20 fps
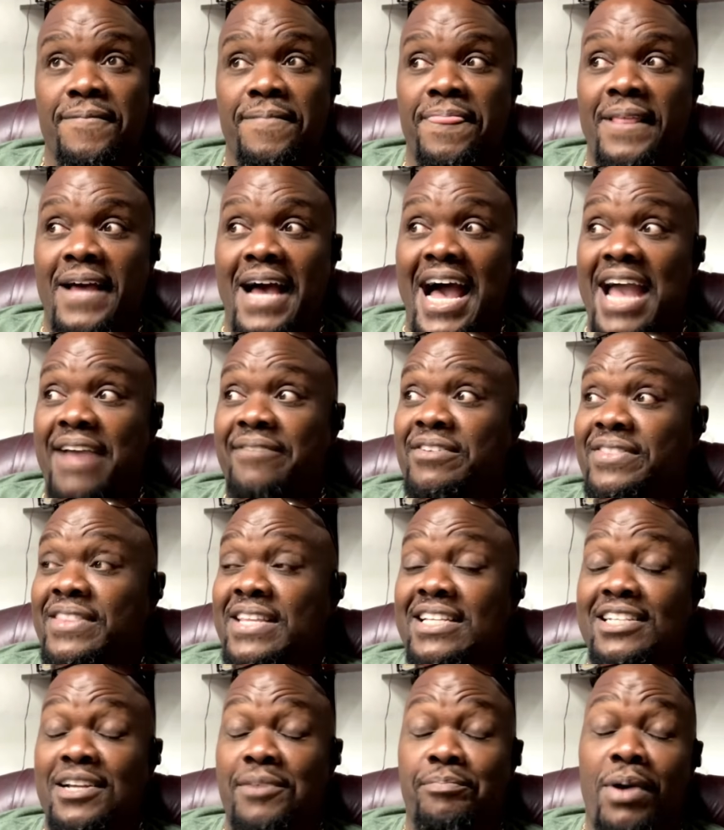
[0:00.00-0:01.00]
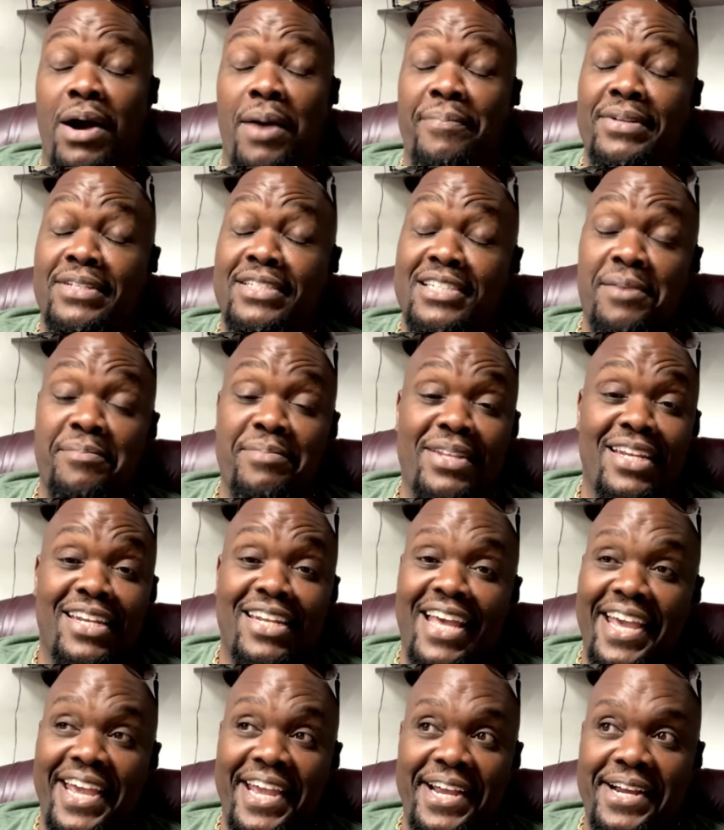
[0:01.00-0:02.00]
I even think they're pumping something in
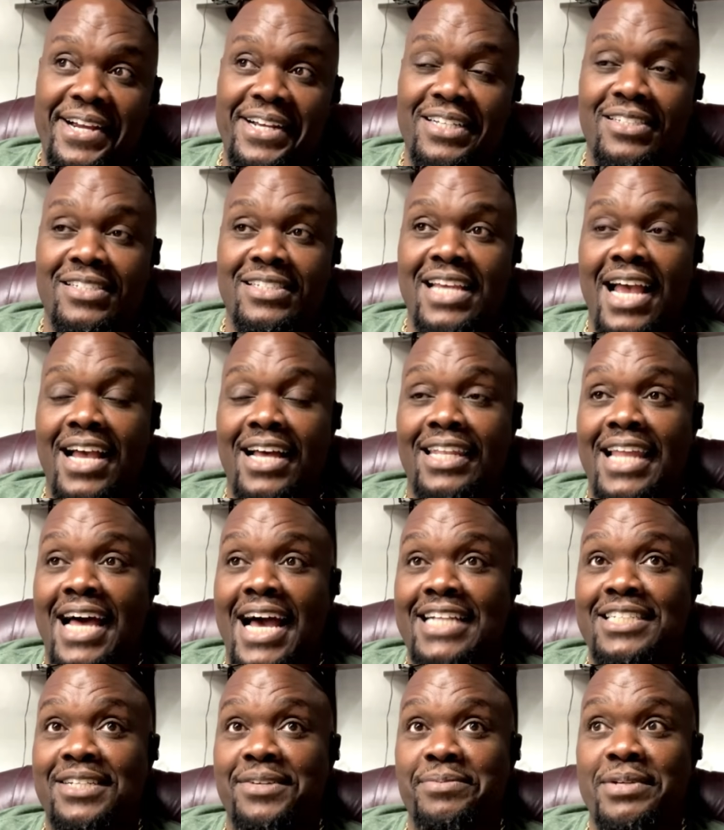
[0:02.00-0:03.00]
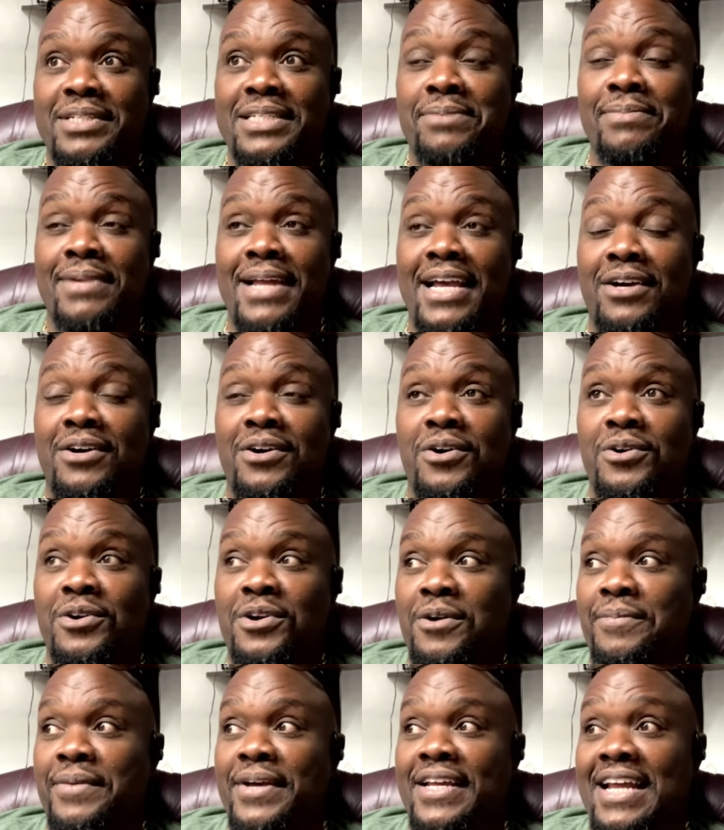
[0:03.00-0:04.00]
the air psychologically, because I'm like, hold
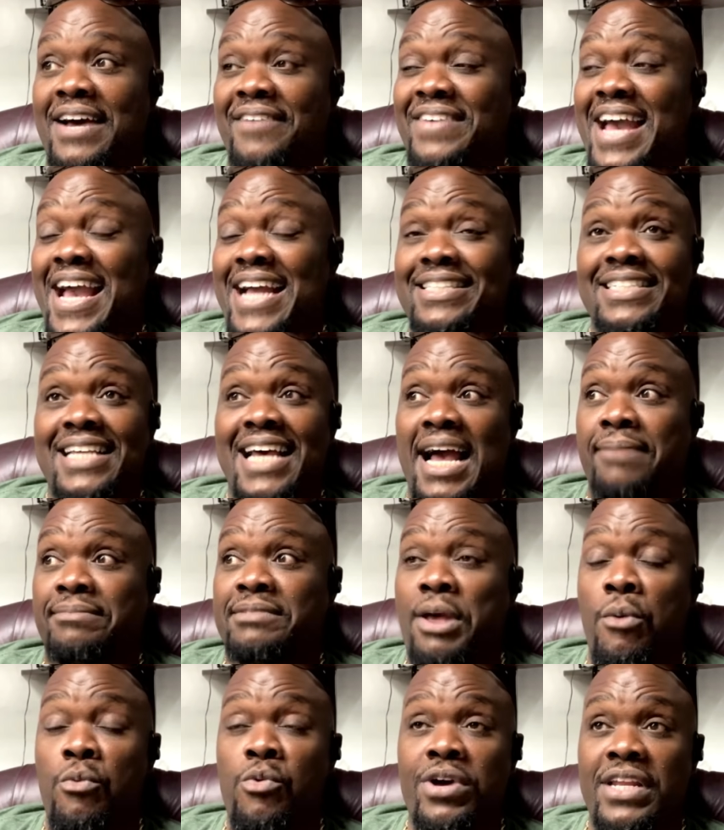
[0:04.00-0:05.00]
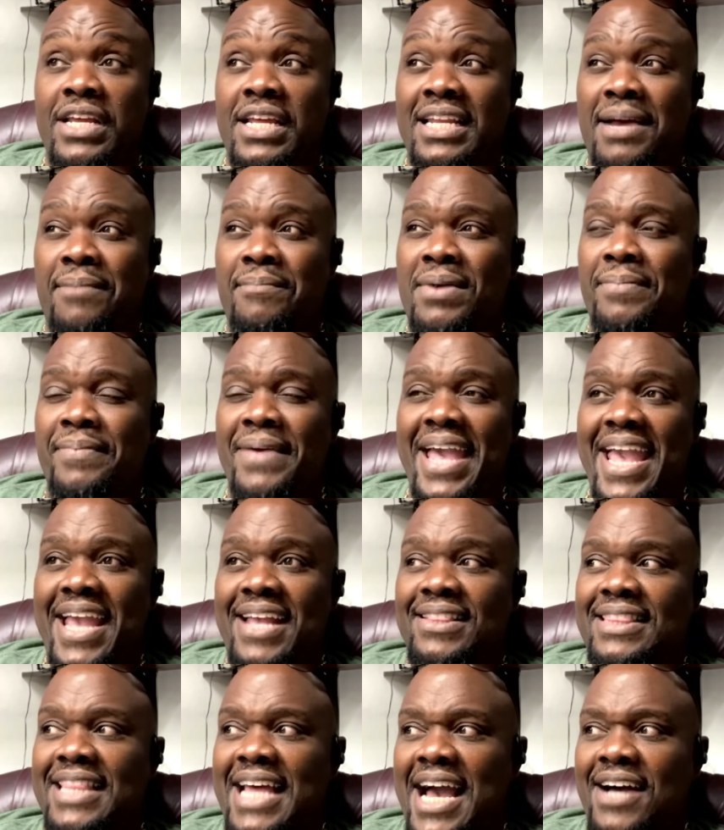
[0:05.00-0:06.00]
on, man. I've had times I went in, I'm up
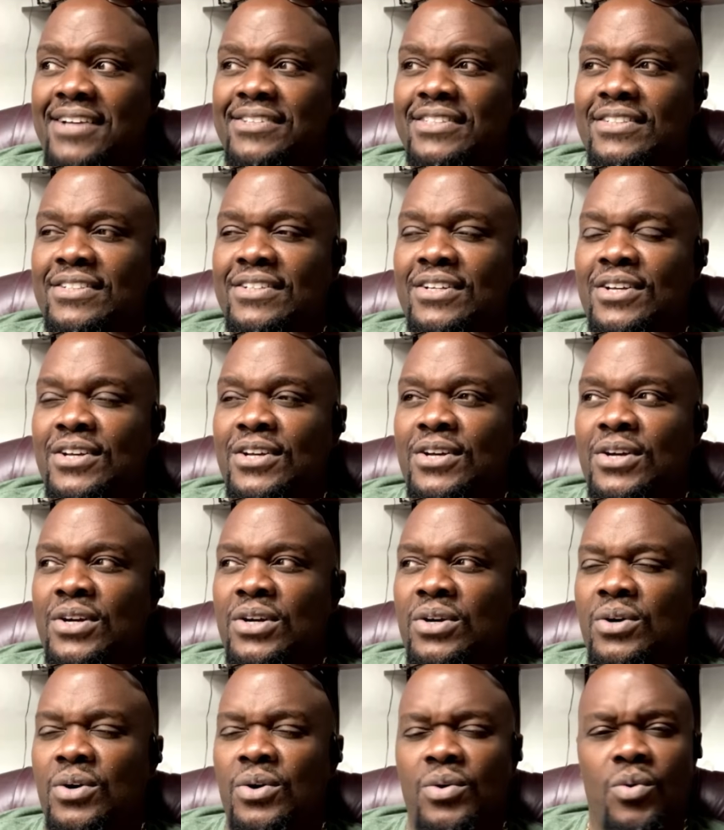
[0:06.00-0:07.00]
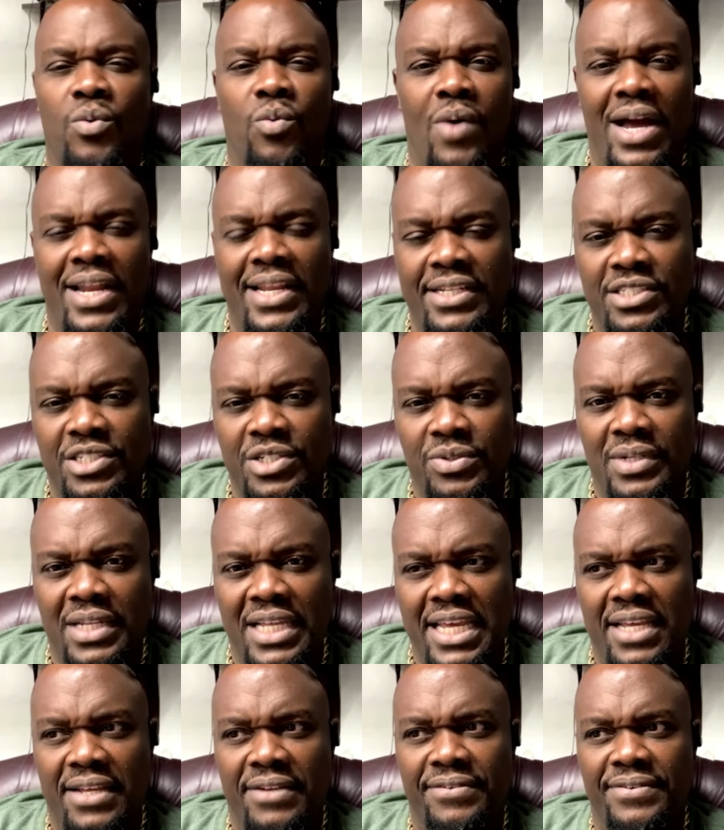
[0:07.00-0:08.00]
8,000. Why didn't you
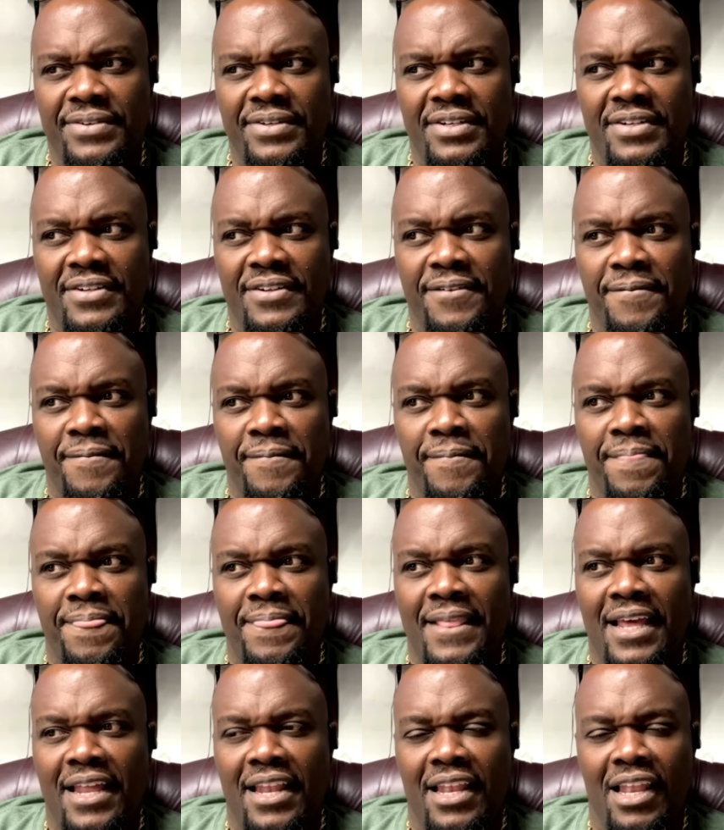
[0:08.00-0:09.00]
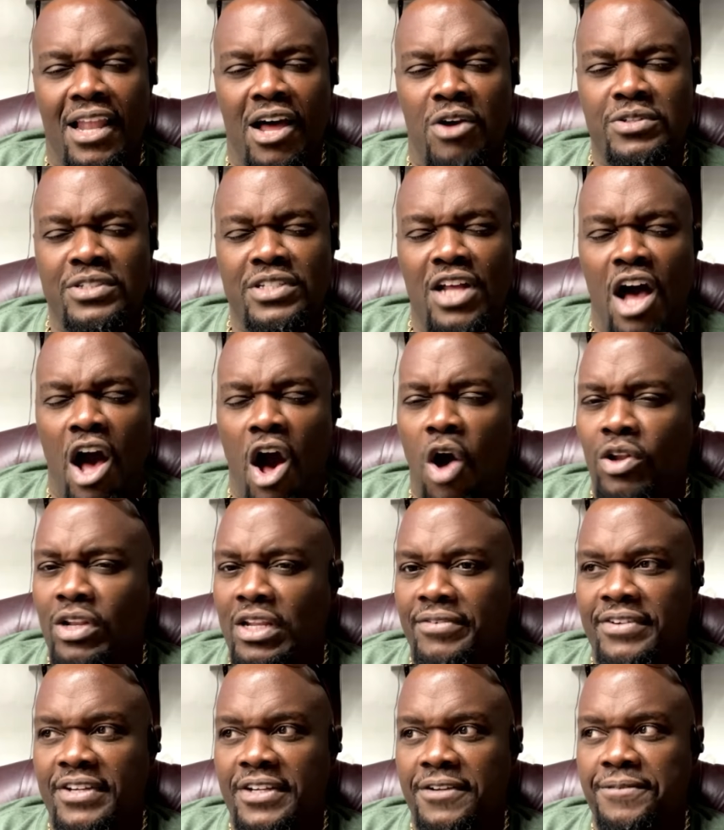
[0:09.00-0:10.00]
leave? I lost all
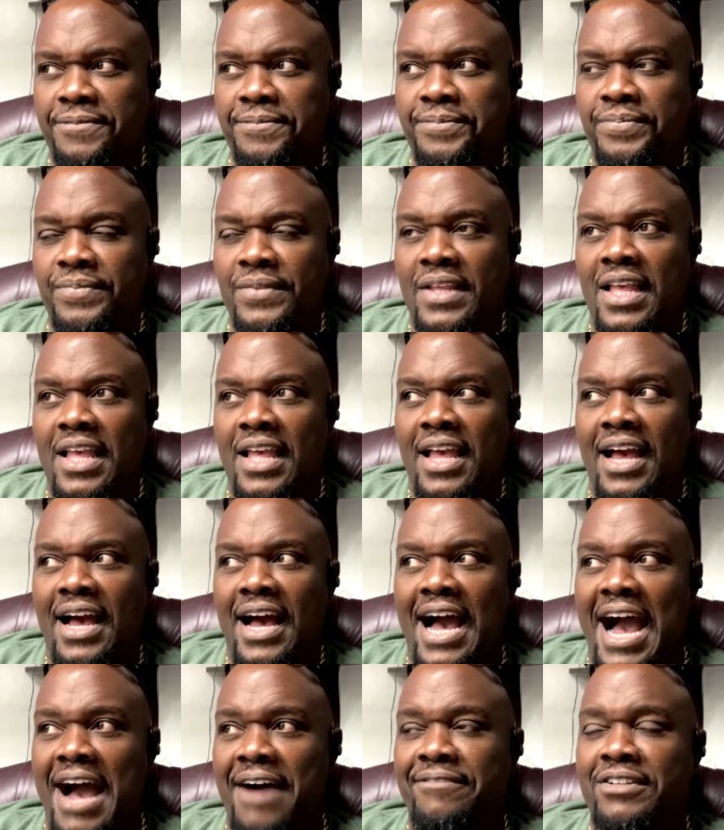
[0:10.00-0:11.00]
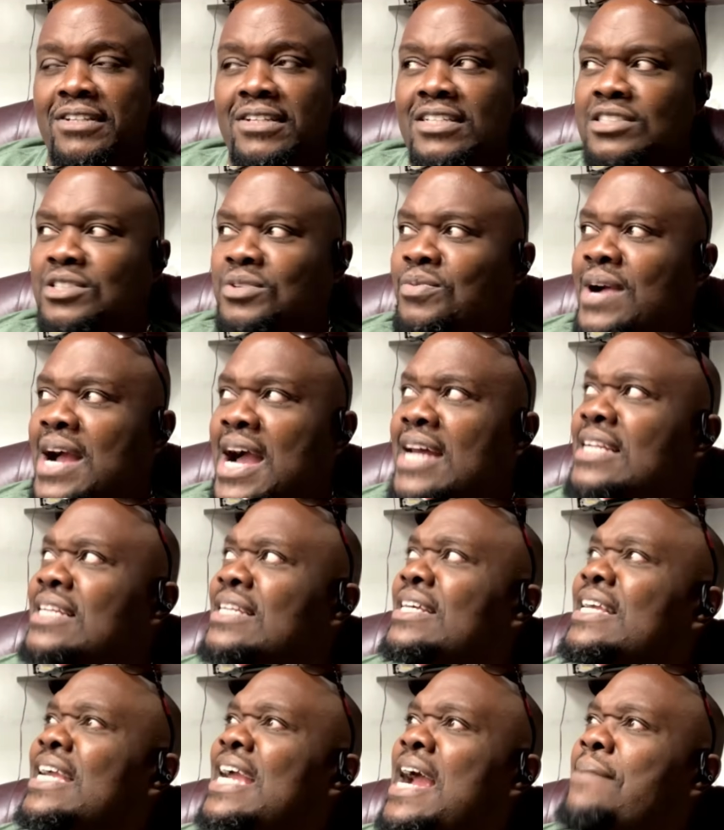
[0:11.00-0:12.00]
of it. I've looked around at the
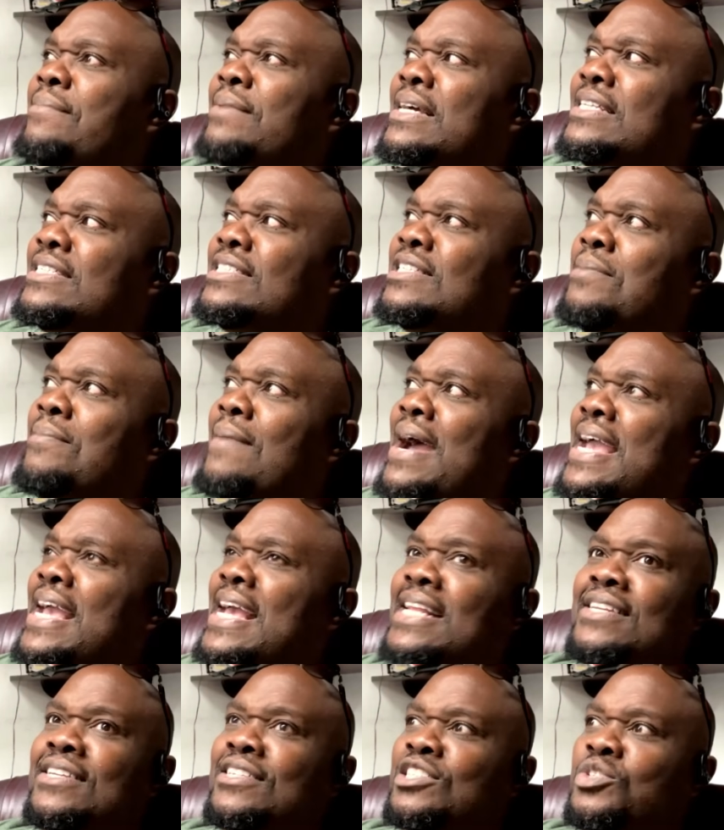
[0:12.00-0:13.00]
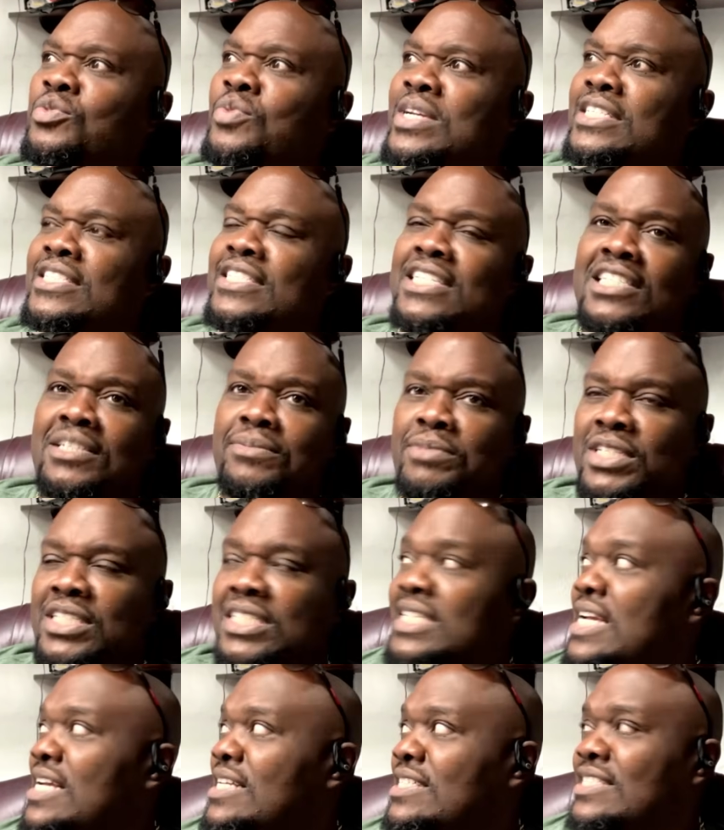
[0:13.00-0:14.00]
camera like, is somebody hitting the switch? This
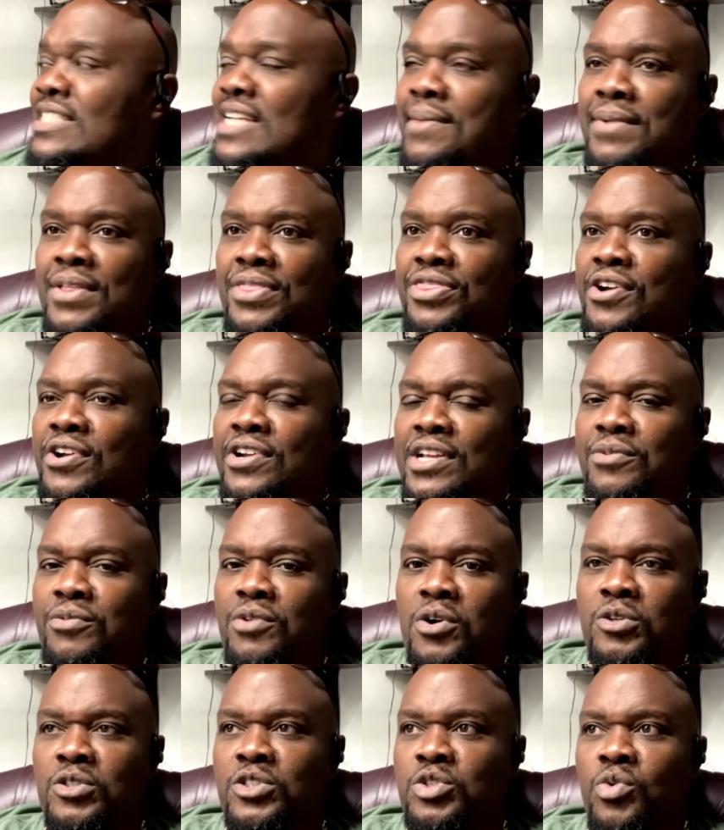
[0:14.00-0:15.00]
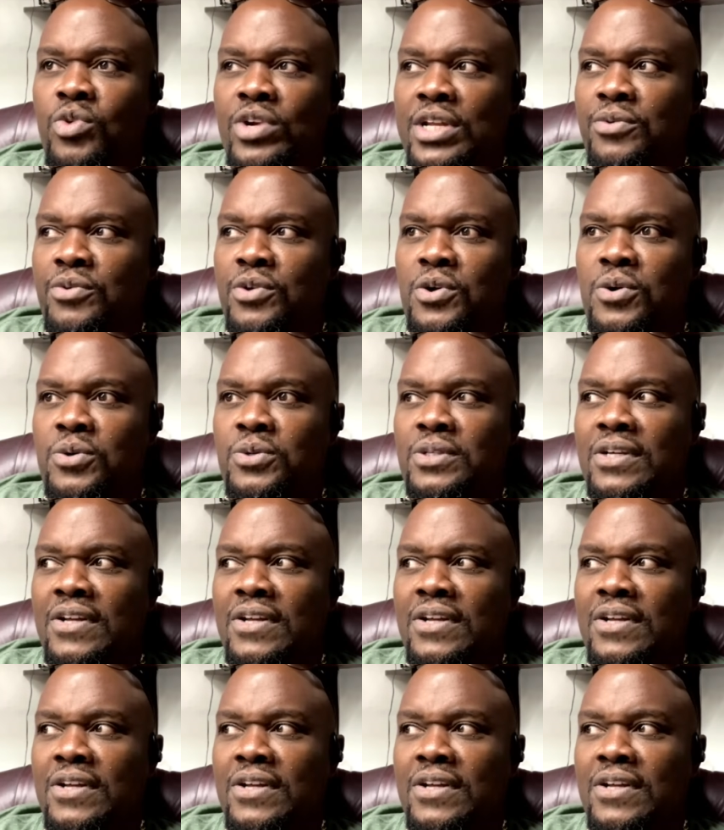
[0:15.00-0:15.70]
machine just gave me 30 rolls, 20 rolls.